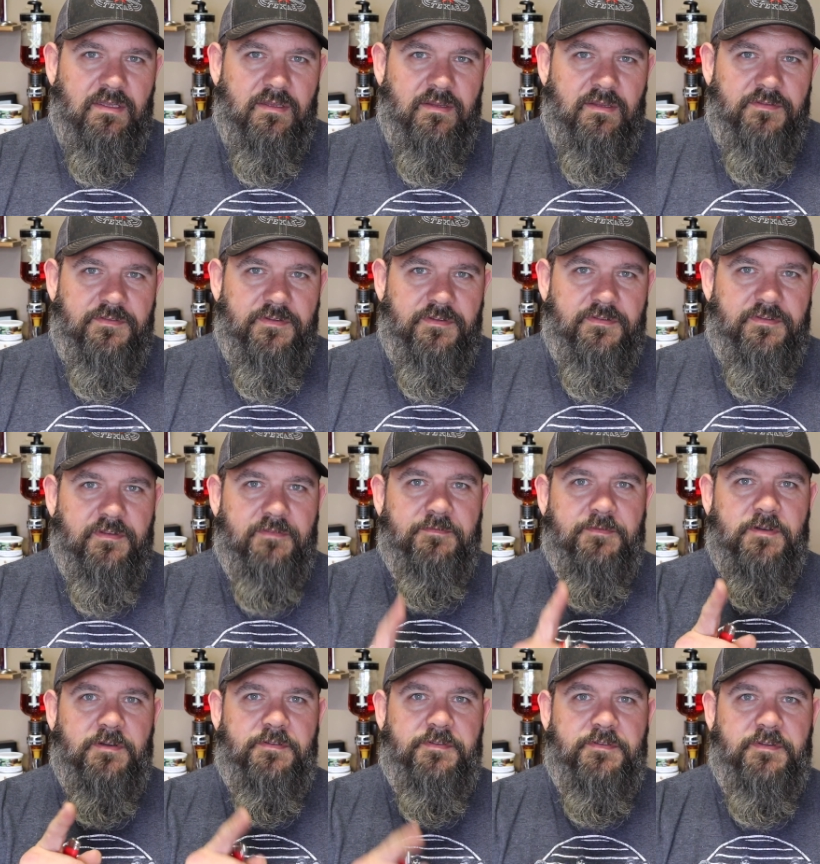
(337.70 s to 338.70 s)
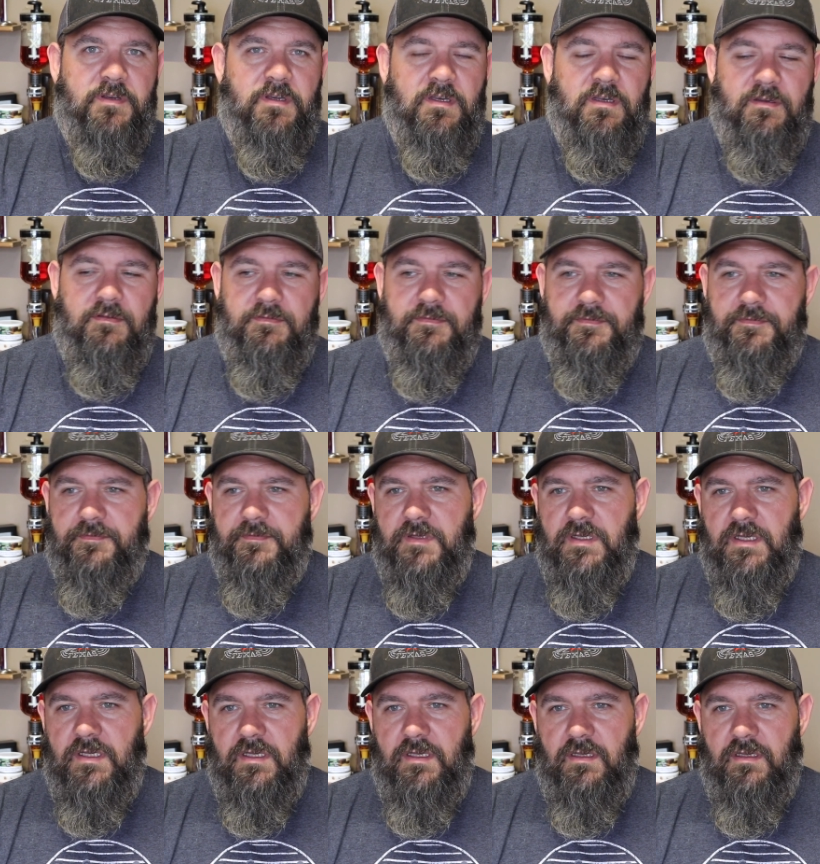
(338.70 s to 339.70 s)
this is the first of
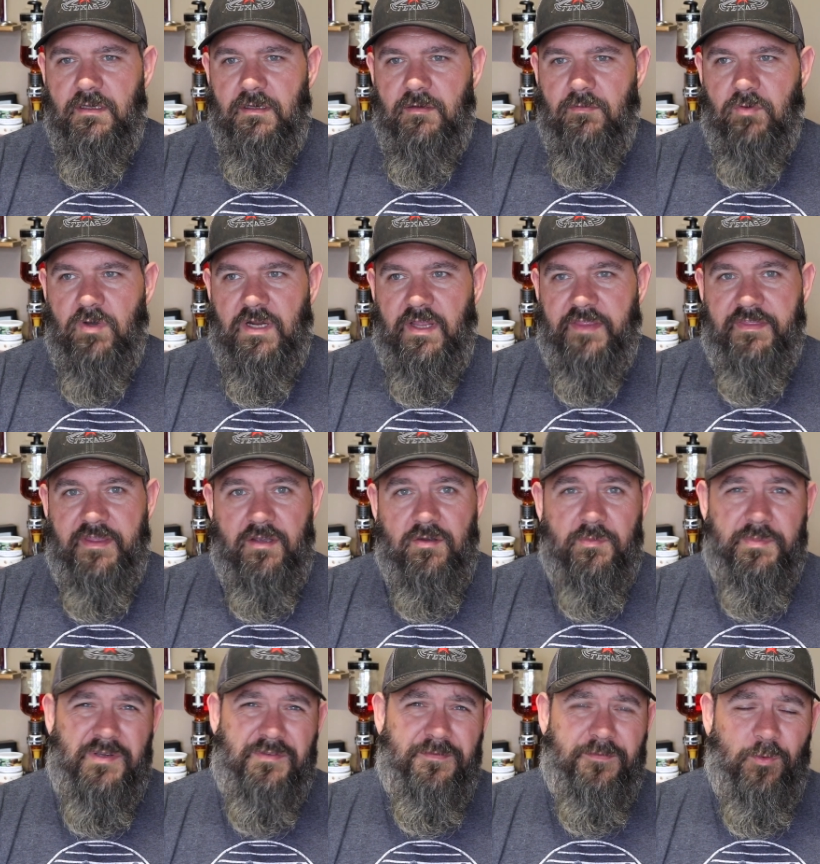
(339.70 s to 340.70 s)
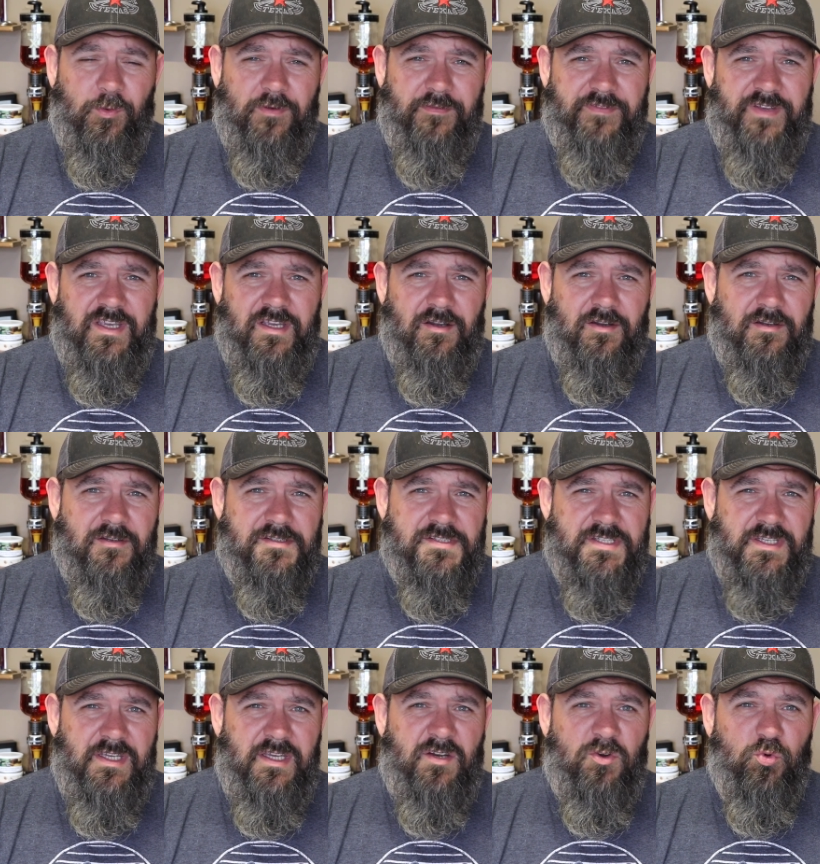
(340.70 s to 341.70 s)
uh, what I think will be four
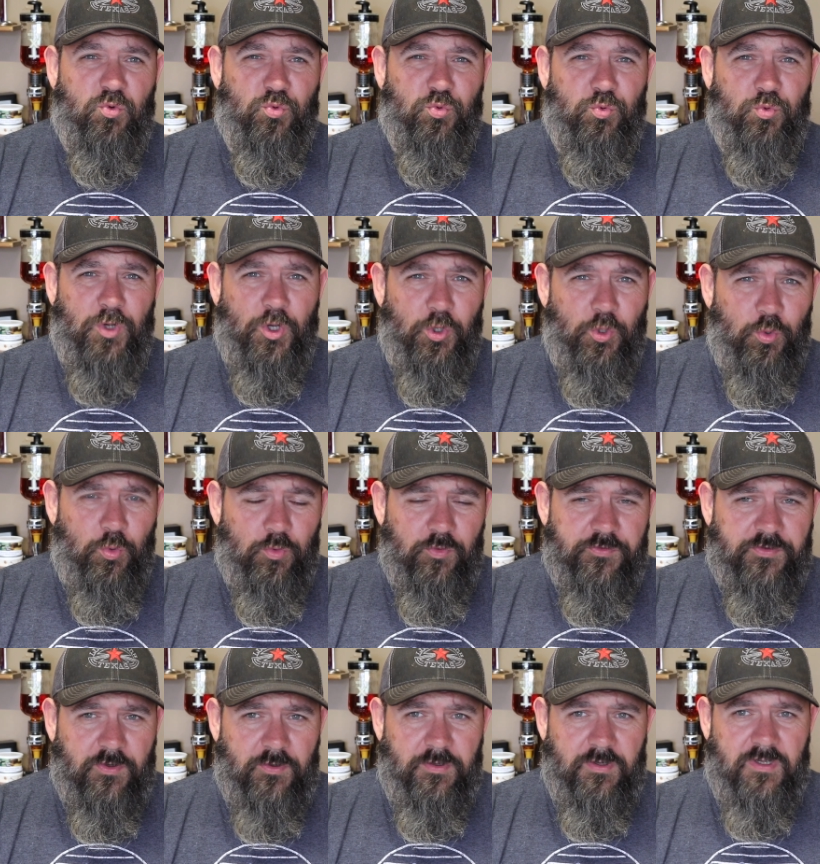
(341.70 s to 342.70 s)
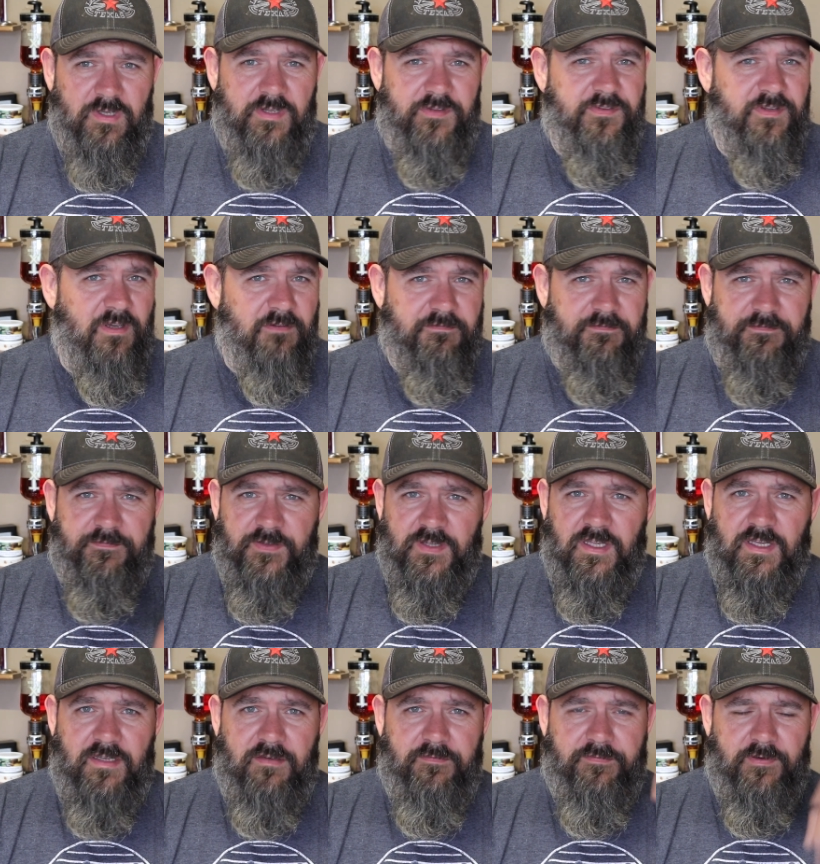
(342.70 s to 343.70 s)
VRs in a row. So, you're going to see a
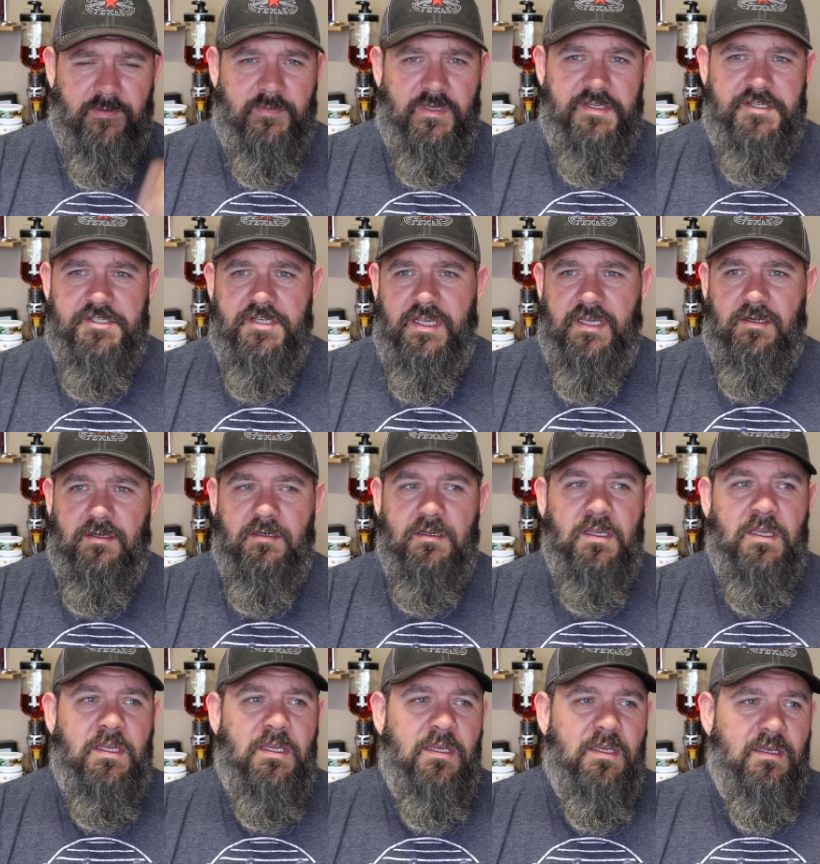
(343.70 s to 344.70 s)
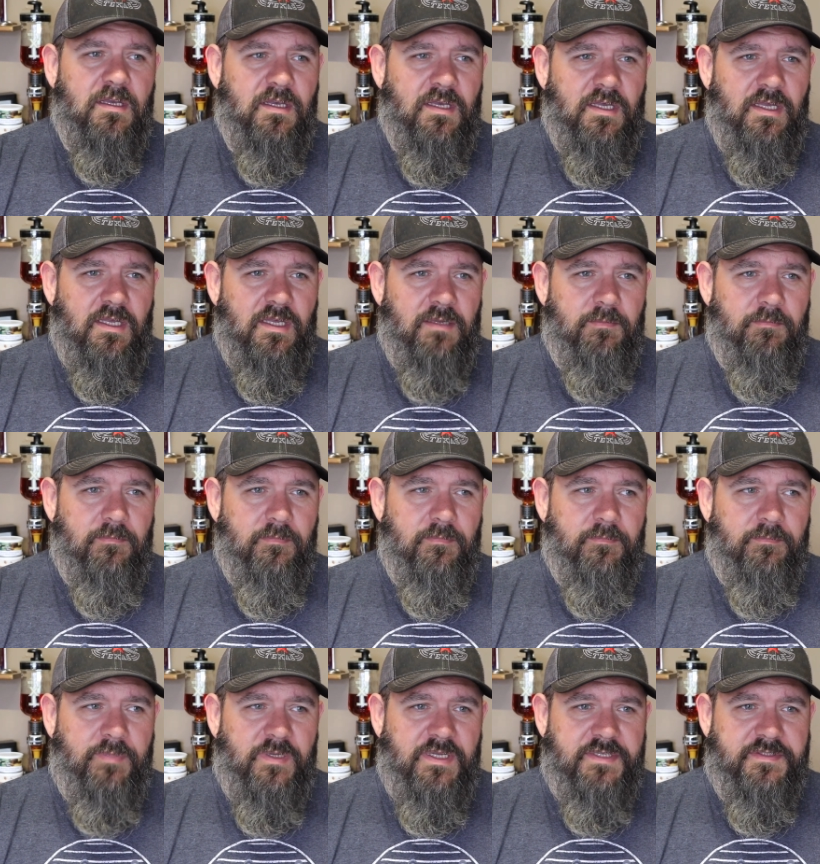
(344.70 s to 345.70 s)
flood for my channel. Um,
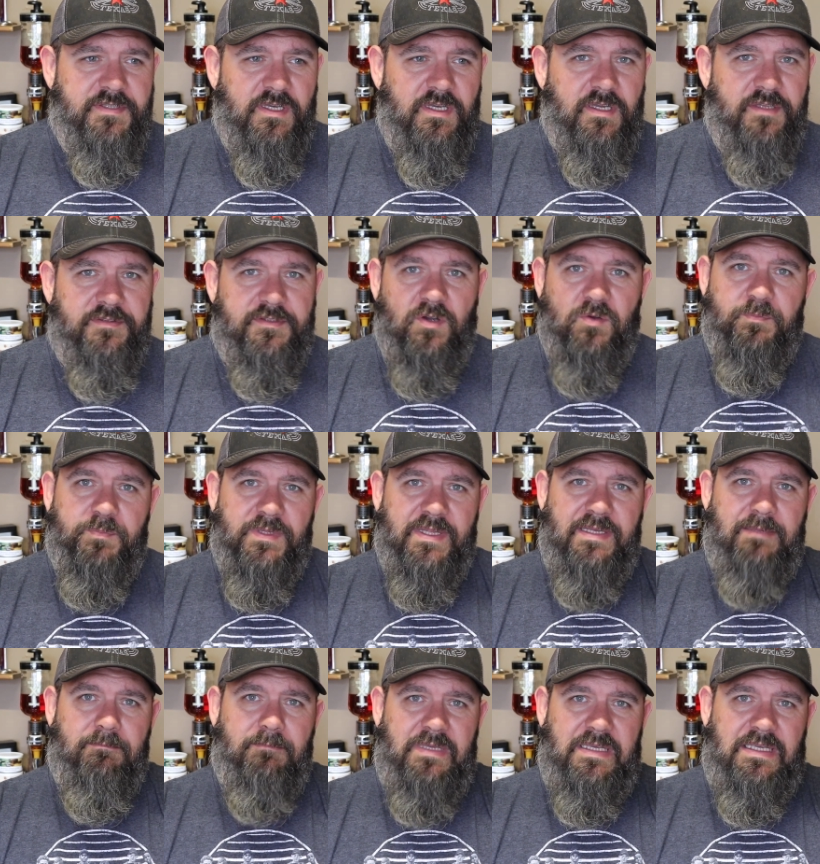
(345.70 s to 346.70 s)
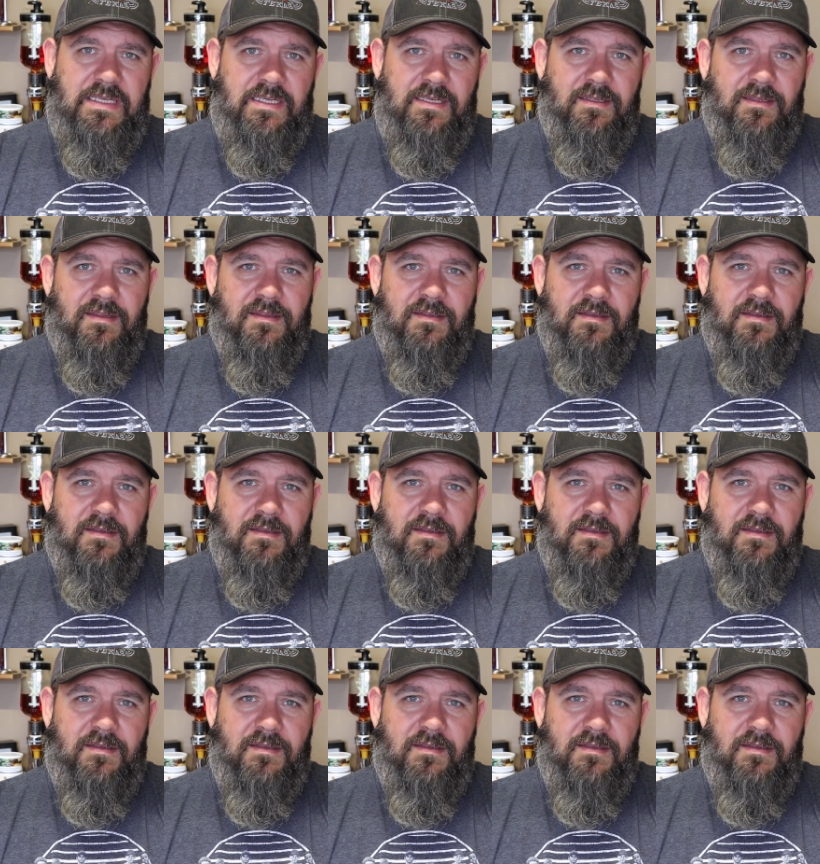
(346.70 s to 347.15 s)
but uh, don't blame me